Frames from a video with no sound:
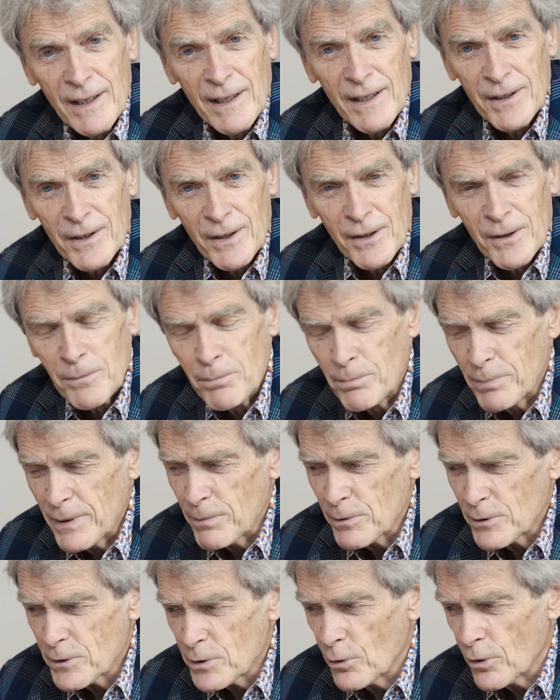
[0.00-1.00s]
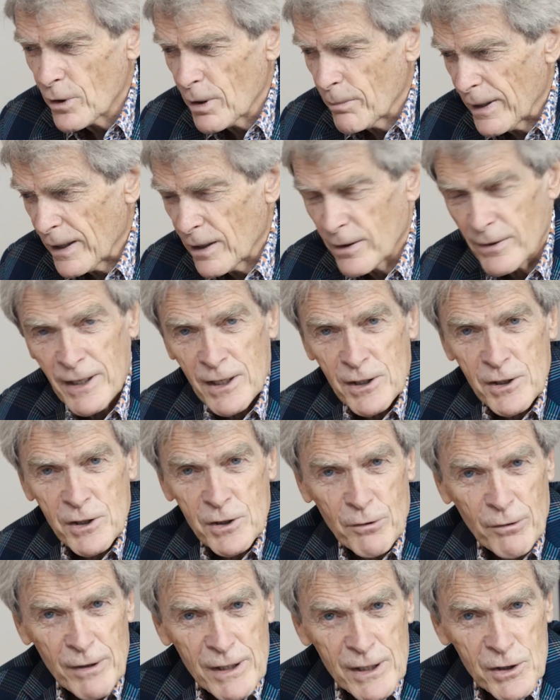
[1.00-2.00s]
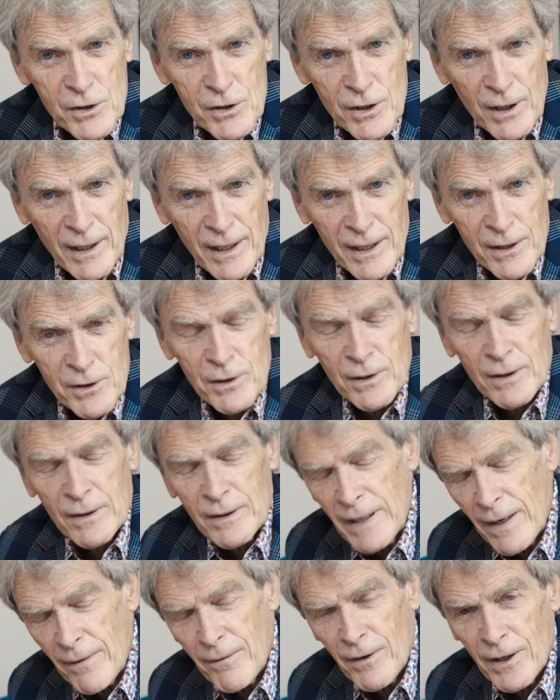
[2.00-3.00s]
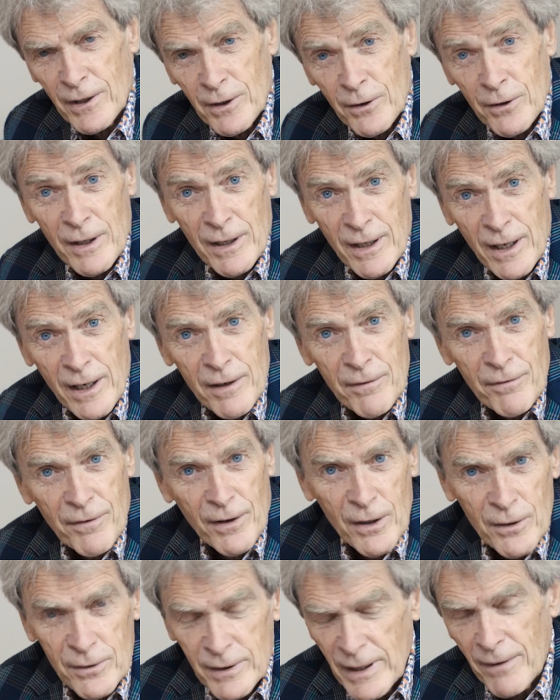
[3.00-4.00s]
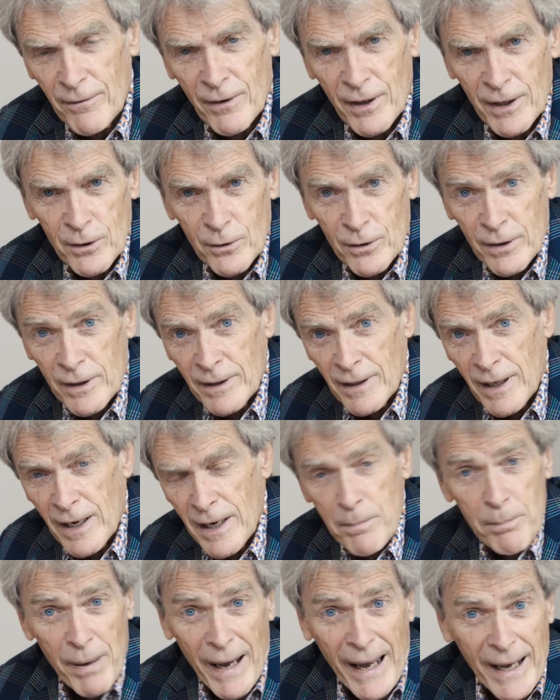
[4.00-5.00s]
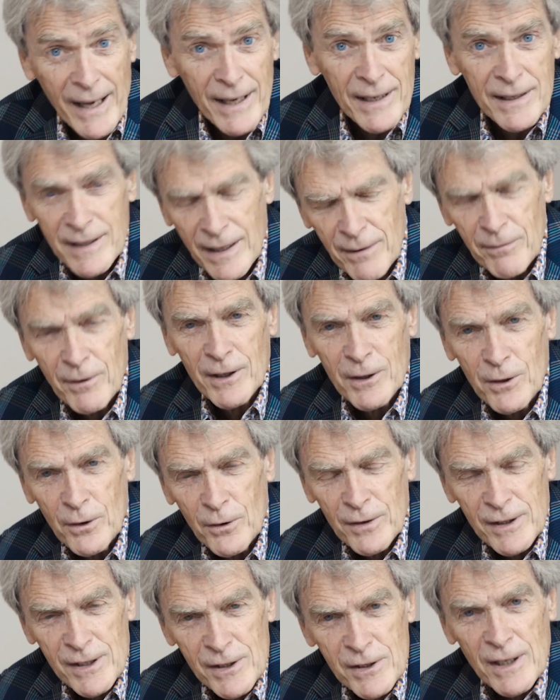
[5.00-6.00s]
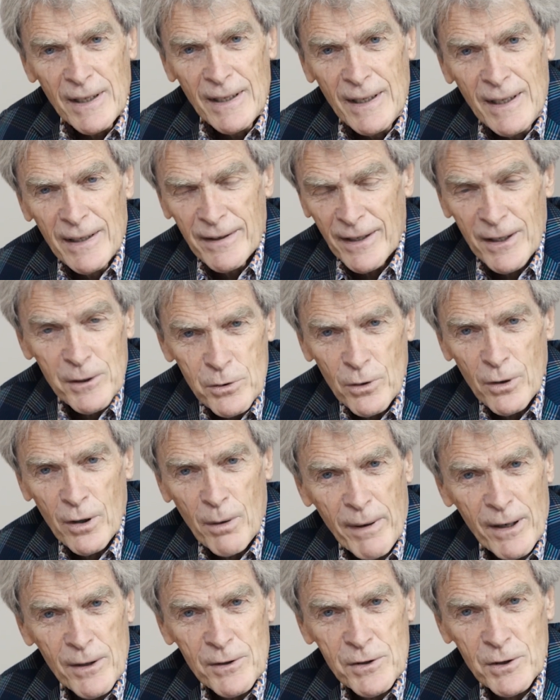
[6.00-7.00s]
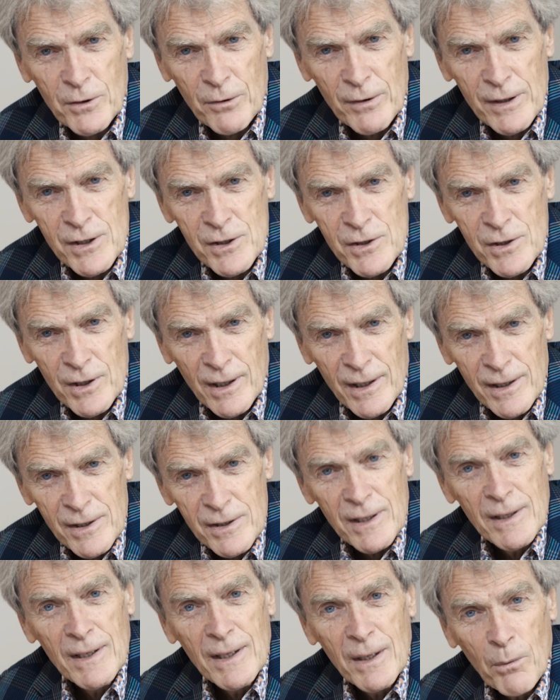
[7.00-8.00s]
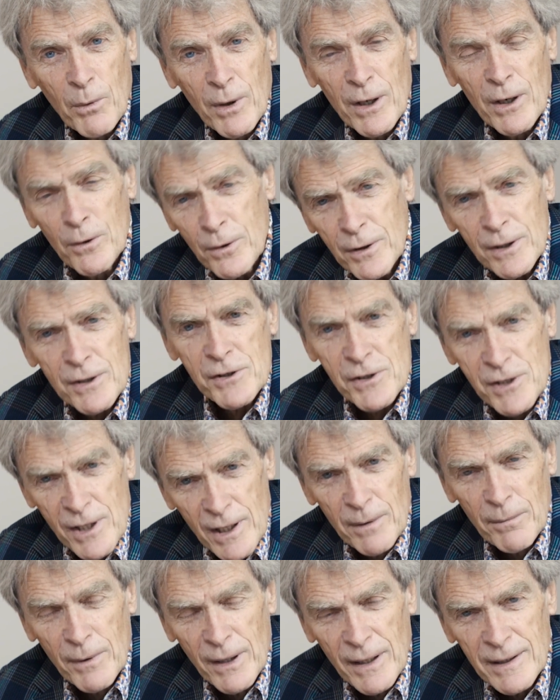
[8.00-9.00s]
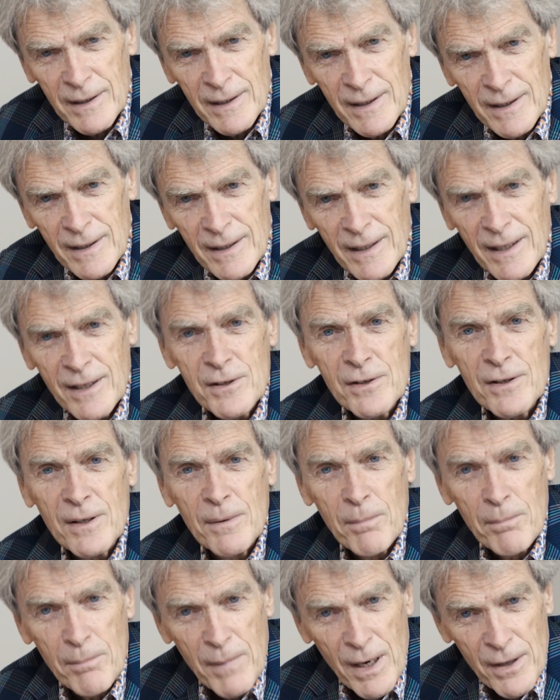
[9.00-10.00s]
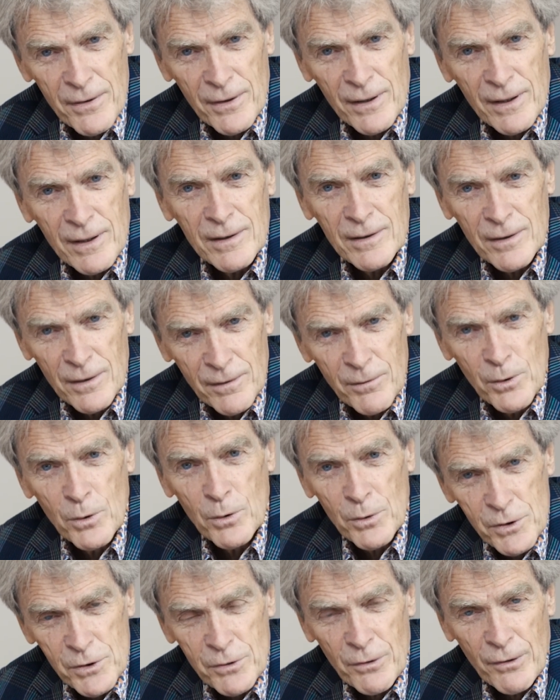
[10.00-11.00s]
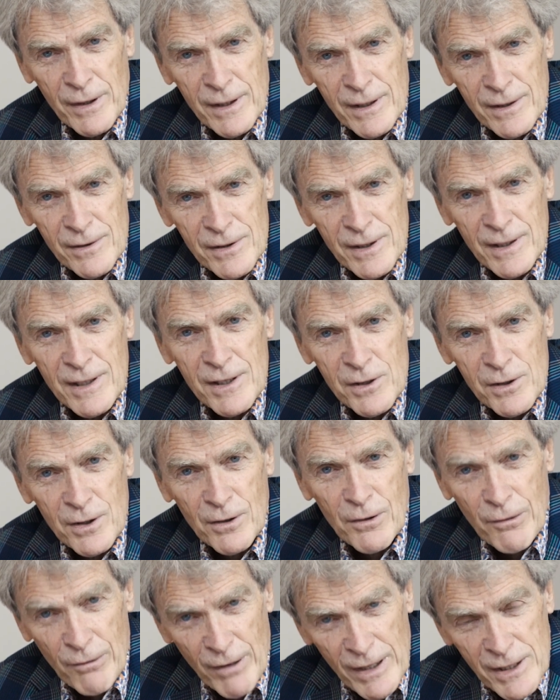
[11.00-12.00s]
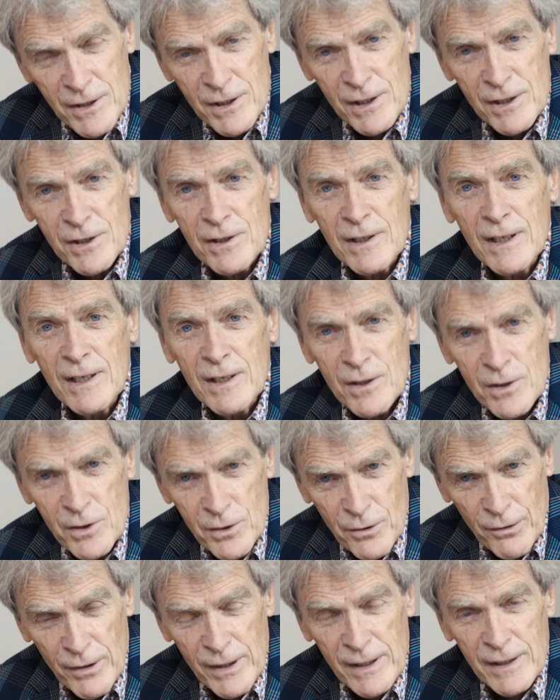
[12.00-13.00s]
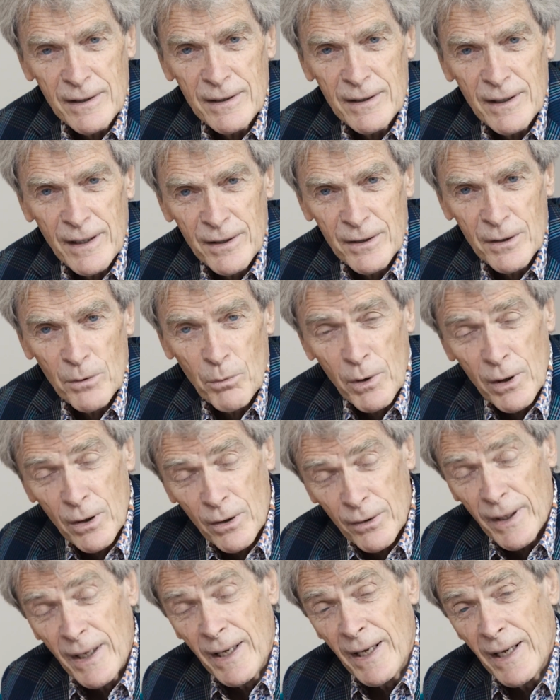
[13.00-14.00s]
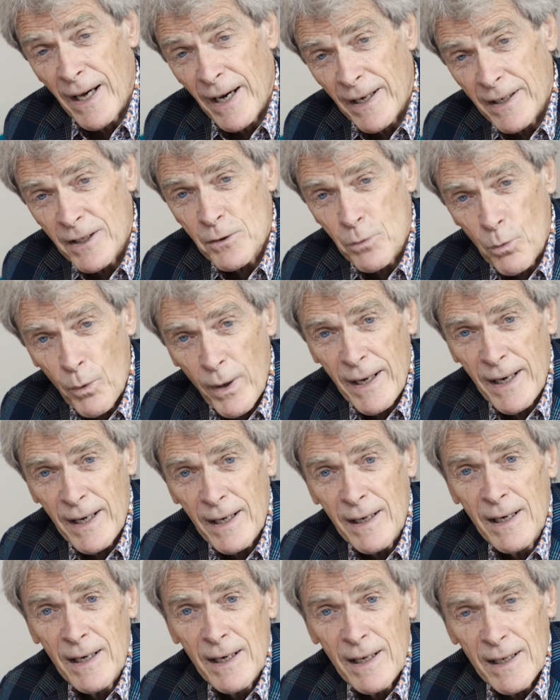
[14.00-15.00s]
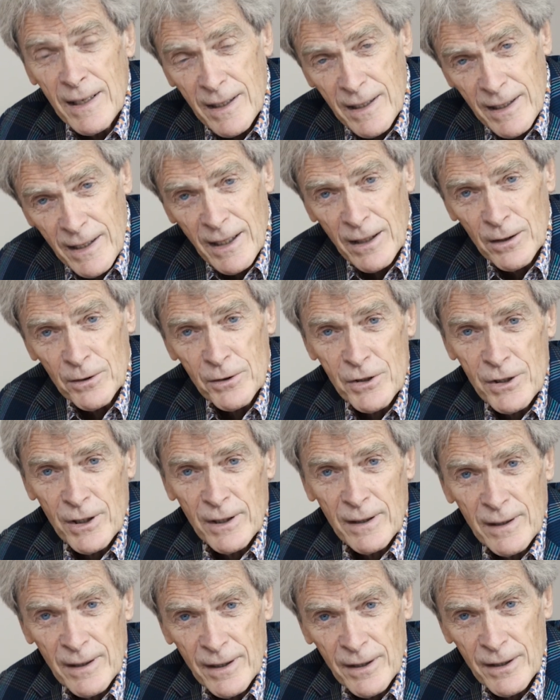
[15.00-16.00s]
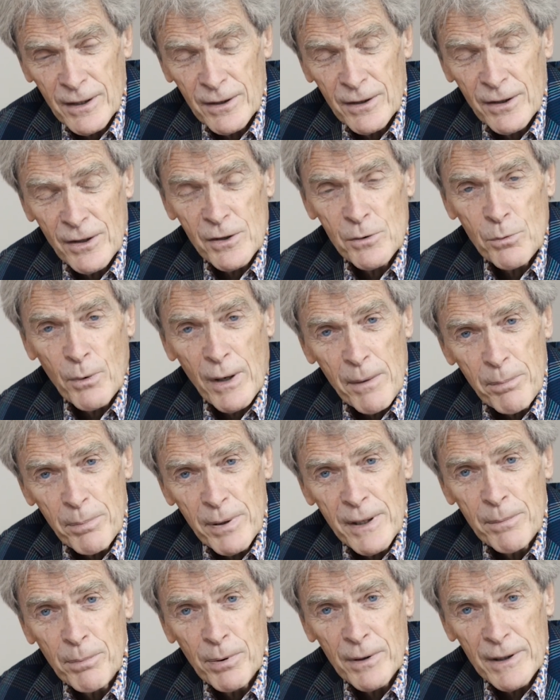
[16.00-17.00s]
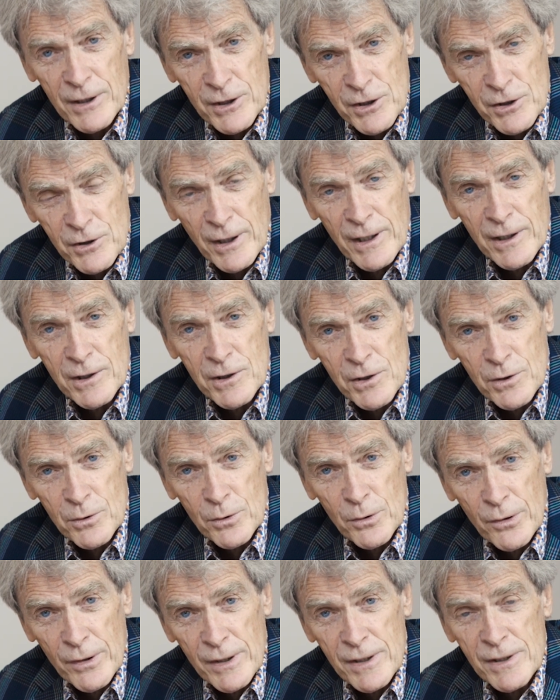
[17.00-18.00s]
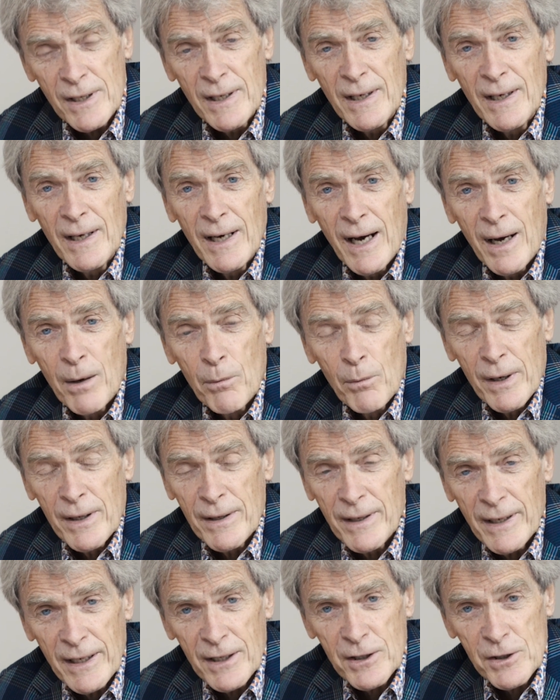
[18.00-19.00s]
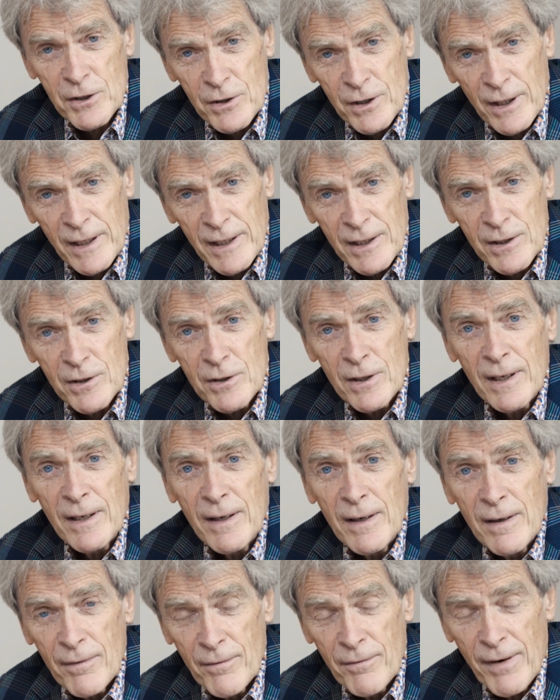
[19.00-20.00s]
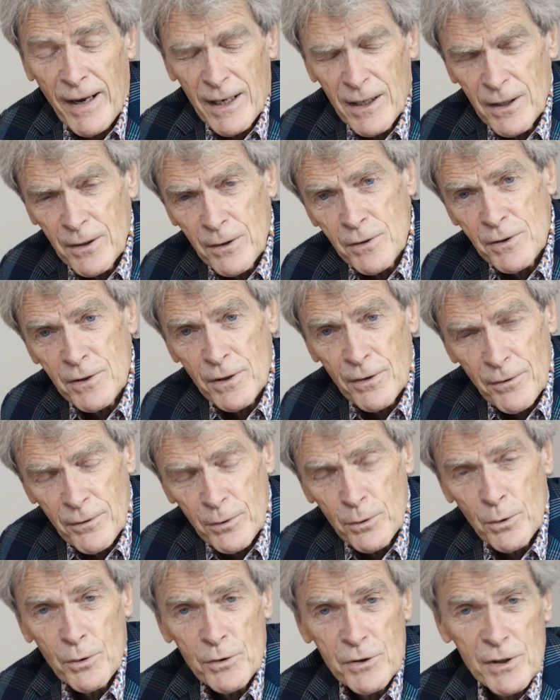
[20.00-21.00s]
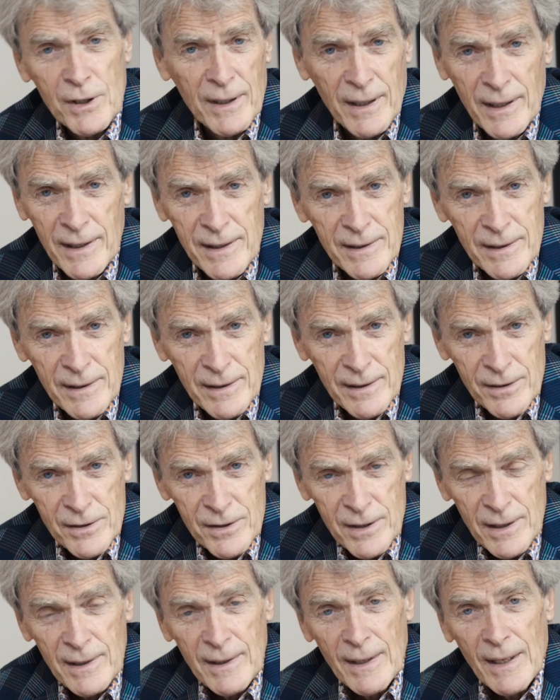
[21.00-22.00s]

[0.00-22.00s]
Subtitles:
You know, people talk about their screen size. You know, have I got an iPhone? Have I got an iPad? Have I got this? And they talk about screen size. When you look at cinema, it's the mother of all screens. It is the greatest screen in the world. And it's where culture occurs, where people exchange stories and where they exchange values and thoughts and ideas.